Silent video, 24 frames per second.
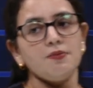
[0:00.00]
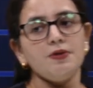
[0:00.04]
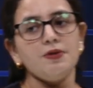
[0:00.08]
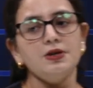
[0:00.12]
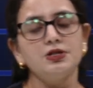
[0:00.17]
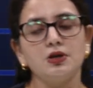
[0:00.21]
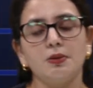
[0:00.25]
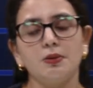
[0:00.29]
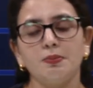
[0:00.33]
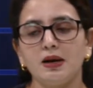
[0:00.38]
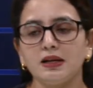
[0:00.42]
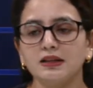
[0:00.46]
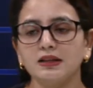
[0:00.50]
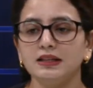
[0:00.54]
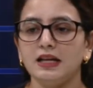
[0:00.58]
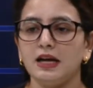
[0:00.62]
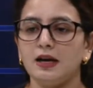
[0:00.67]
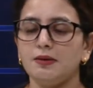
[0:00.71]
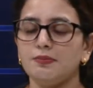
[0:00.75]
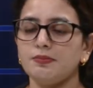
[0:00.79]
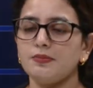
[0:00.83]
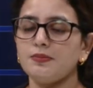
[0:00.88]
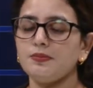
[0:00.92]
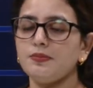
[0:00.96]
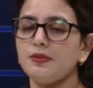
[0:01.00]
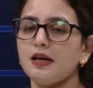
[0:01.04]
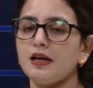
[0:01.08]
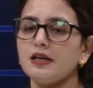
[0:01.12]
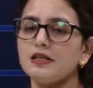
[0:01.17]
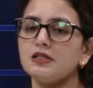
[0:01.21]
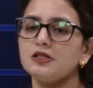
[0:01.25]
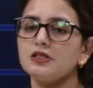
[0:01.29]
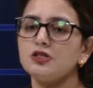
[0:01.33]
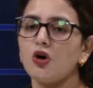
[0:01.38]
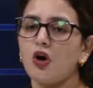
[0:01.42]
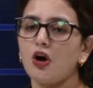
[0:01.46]
Which among them
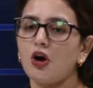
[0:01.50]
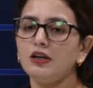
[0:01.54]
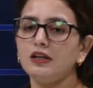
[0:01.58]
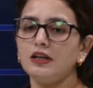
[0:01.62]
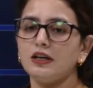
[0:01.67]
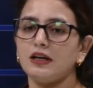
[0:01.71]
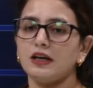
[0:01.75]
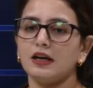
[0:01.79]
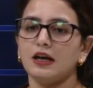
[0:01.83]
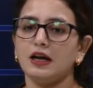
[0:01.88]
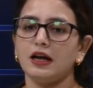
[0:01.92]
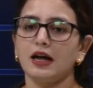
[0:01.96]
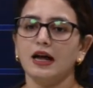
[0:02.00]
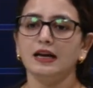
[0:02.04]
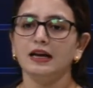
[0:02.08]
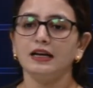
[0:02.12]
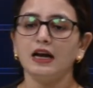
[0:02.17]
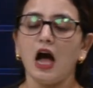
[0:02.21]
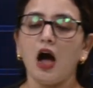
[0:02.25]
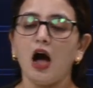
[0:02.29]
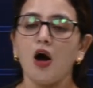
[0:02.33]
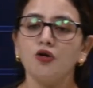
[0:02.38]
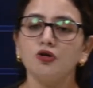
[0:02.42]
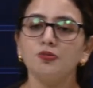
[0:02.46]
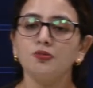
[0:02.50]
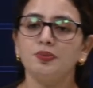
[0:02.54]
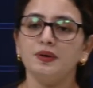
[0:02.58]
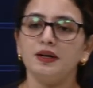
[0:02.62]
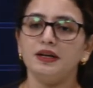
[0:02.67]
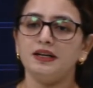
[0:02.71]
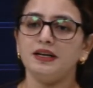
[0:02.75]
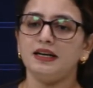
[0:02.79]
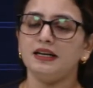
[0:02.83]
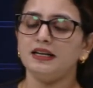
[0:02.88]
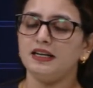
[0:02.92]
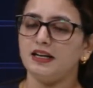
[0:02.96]
is not an
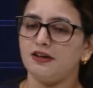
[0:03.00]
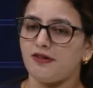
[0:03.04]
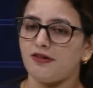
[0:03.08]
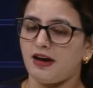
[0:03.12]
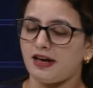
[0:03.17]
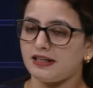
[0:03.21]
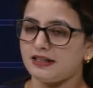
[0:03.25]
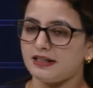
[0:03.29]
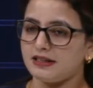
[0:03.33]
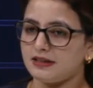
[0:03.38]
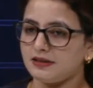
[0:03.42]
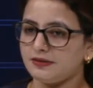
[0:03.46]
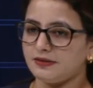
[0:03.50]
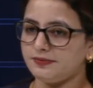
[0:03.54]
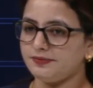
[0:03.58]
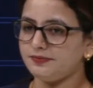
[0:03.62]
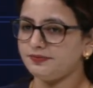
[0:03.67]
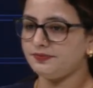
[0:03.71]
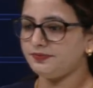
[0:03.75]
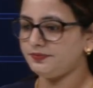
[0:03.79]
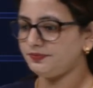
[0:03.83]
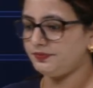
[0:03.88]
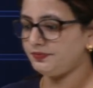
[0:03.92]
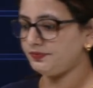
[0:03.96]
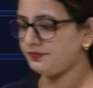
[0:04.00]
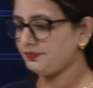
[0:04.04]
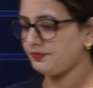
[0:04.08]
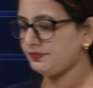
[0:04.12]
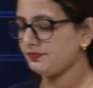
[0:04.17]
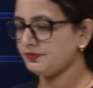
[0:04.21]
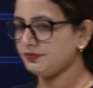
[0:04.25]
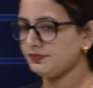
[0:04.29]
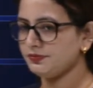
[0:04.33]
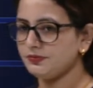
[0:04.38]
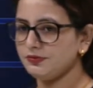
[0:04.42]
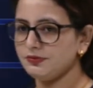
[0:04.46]
outbreeding device?
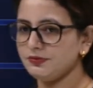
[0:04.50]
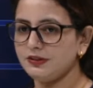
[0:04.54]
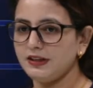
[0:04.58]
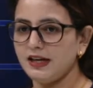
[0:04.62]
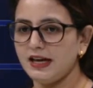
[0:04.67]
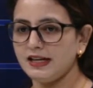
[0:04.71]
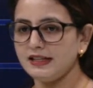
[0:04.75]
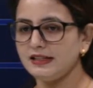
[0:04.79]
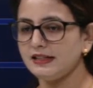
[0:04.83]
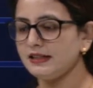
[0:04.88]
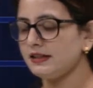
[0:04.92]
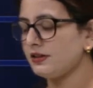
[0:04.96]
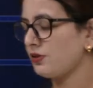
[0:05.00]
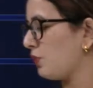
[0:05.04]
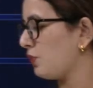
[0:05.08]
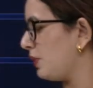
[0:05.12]
Yes,